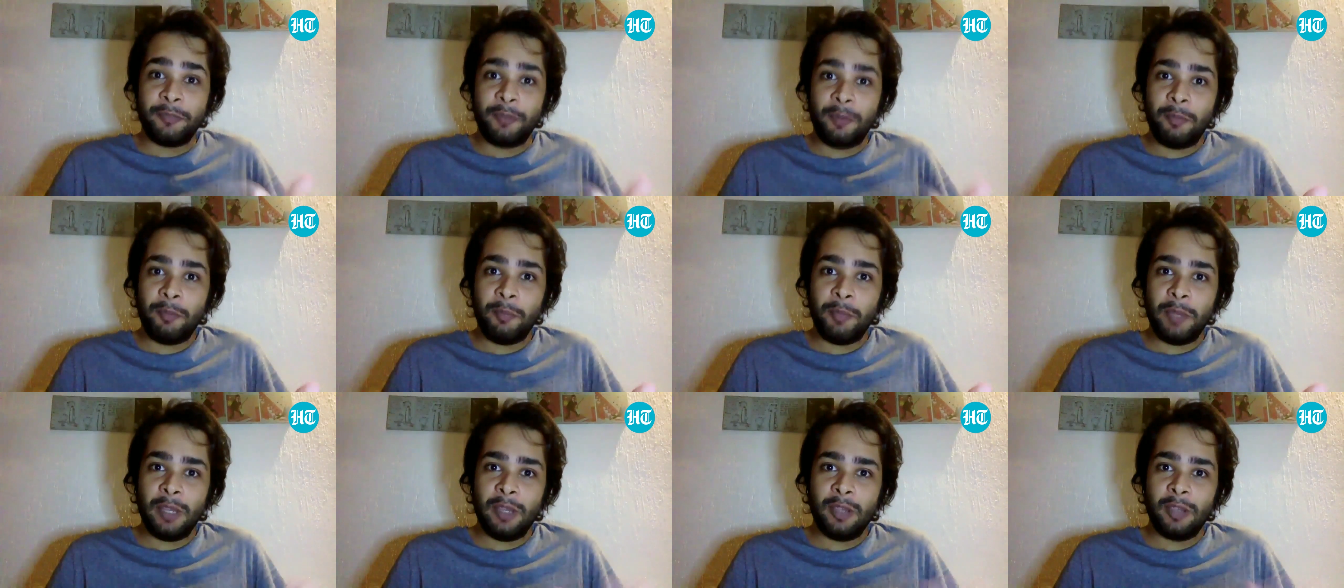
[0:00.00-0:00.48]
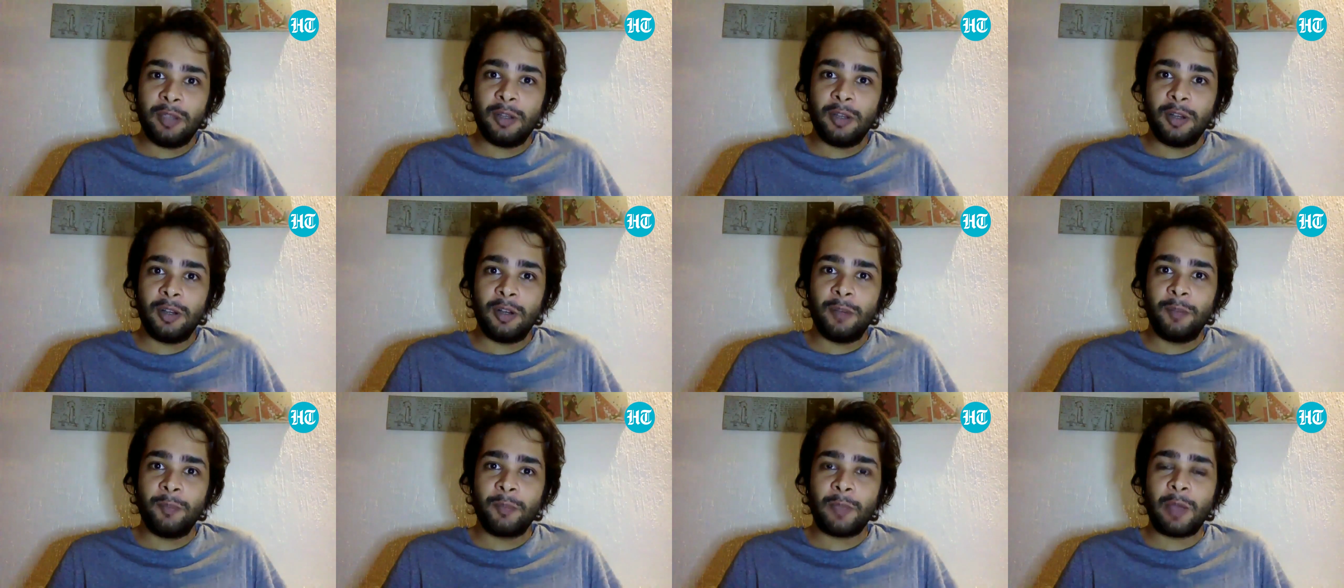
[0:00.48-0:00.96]
as a
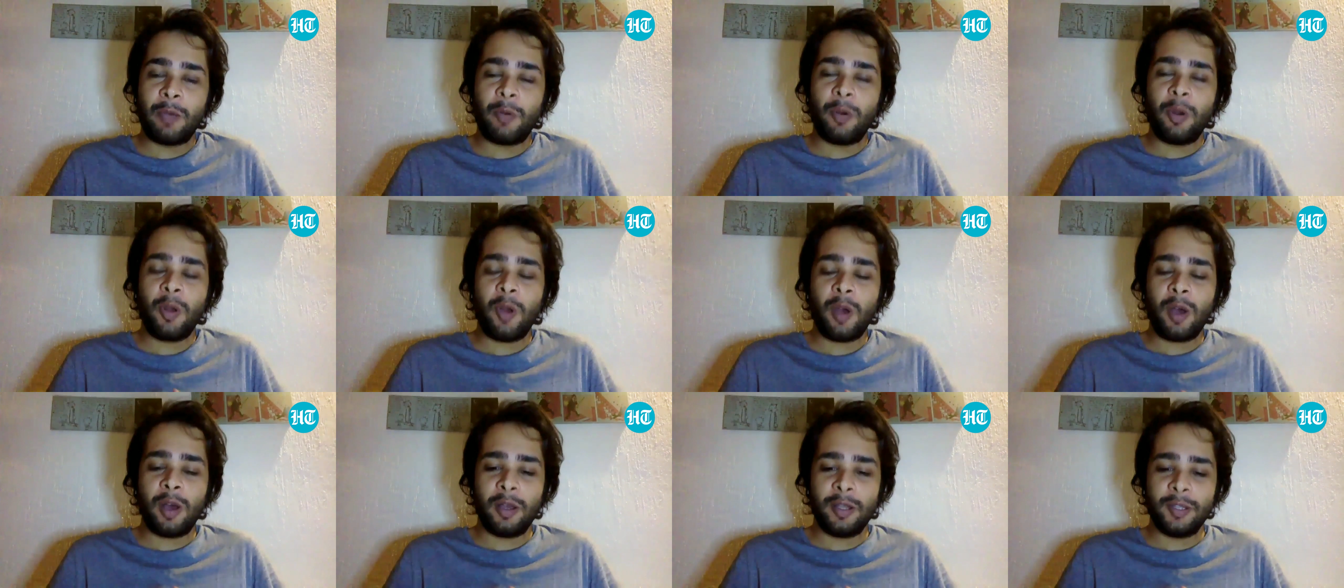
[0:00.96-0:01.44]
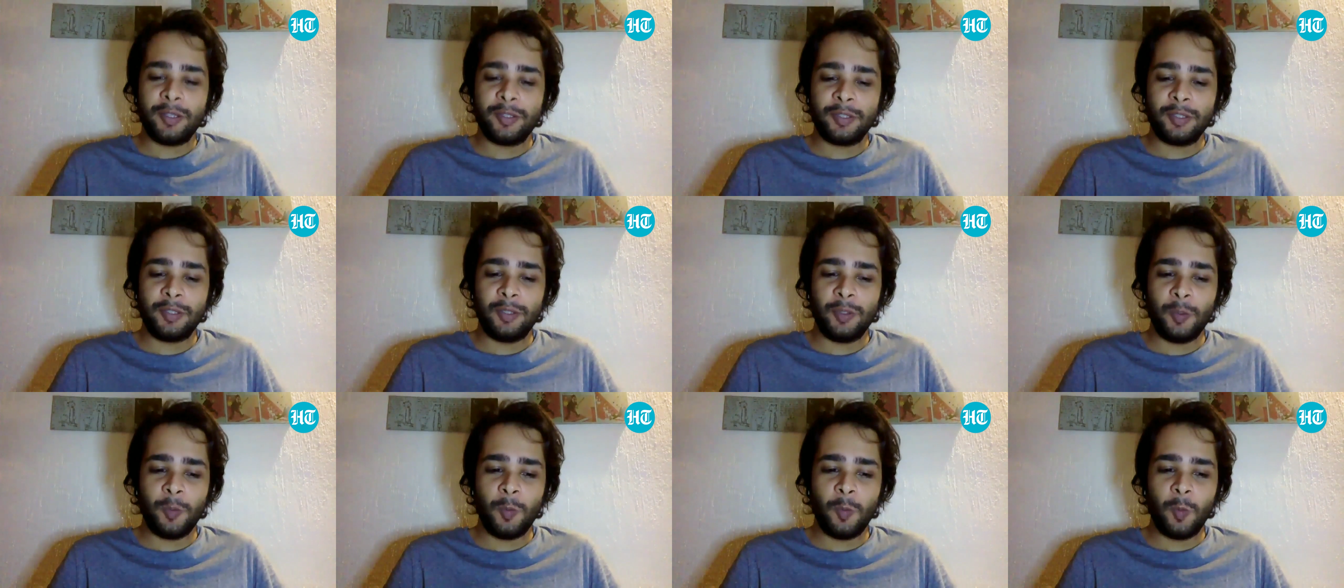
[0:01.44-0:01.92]
filmmaker, I want to
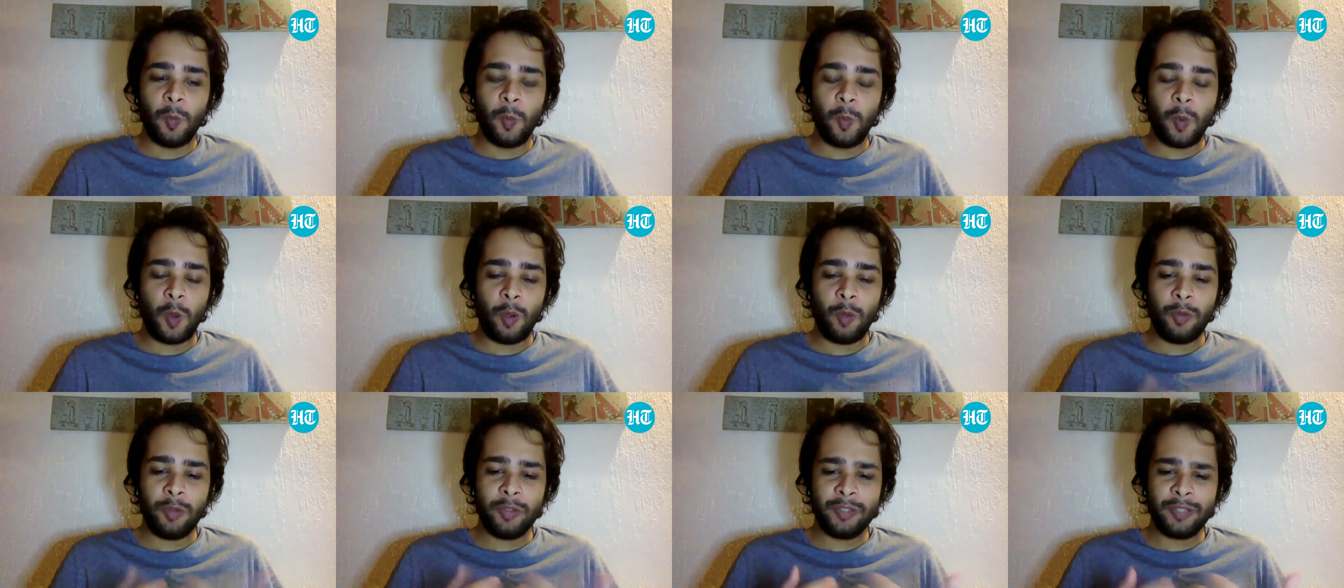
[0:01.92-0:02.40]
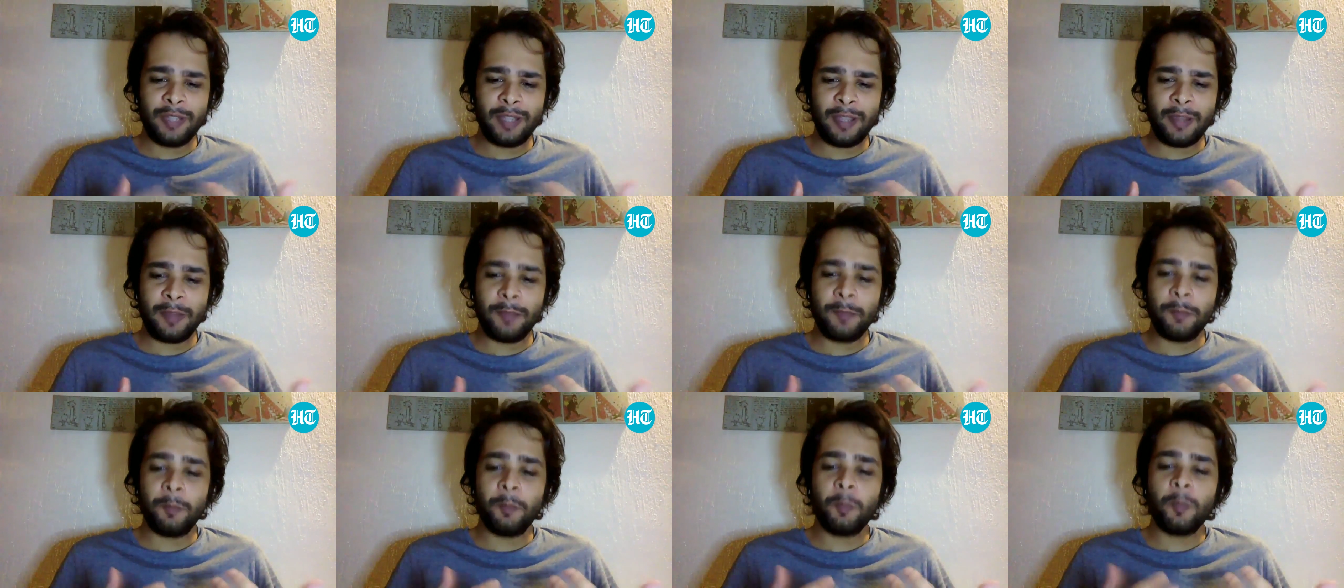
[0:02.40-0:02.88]
ask you what was
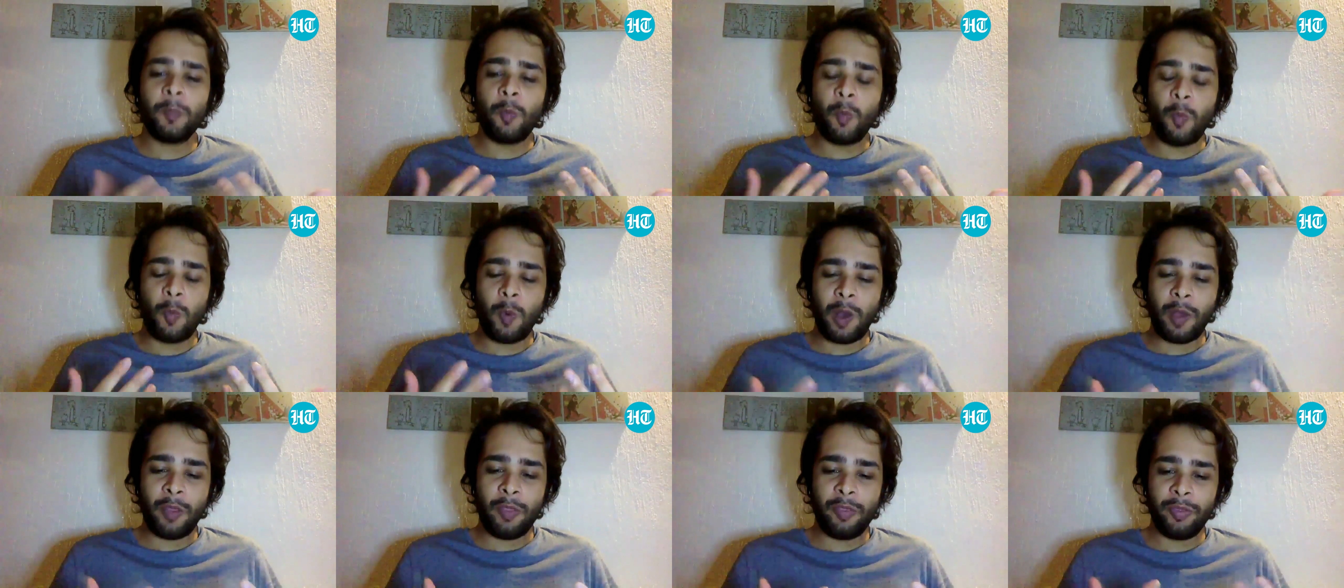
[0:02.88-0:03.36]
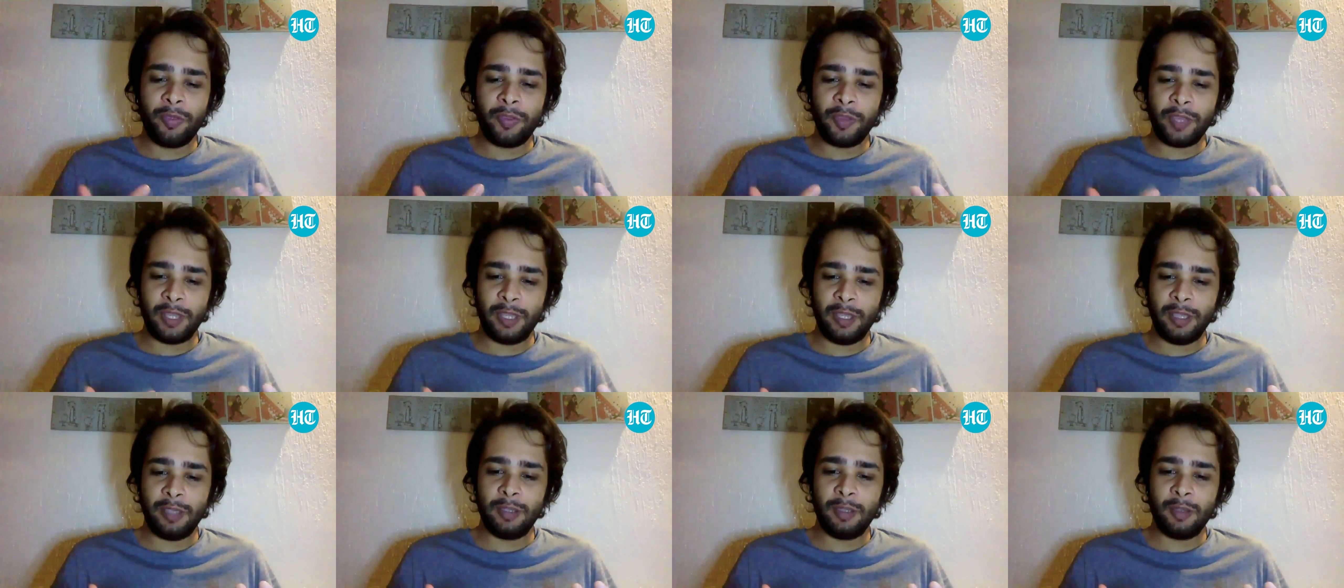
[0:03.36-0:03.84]
that
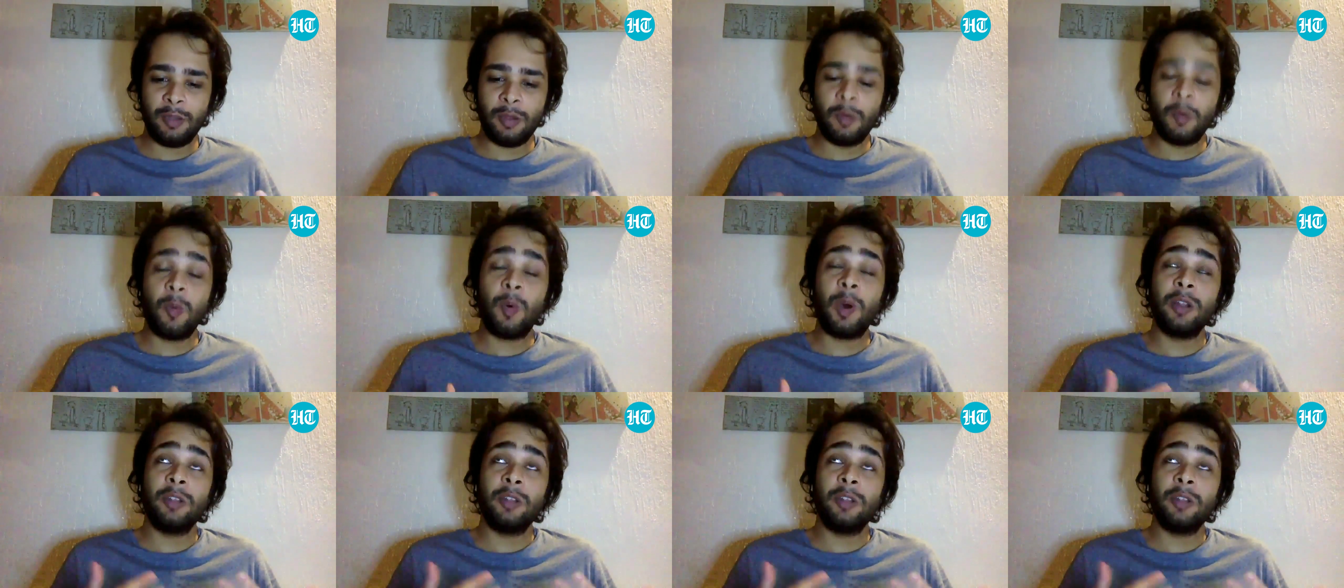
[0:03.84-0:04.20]
one thing,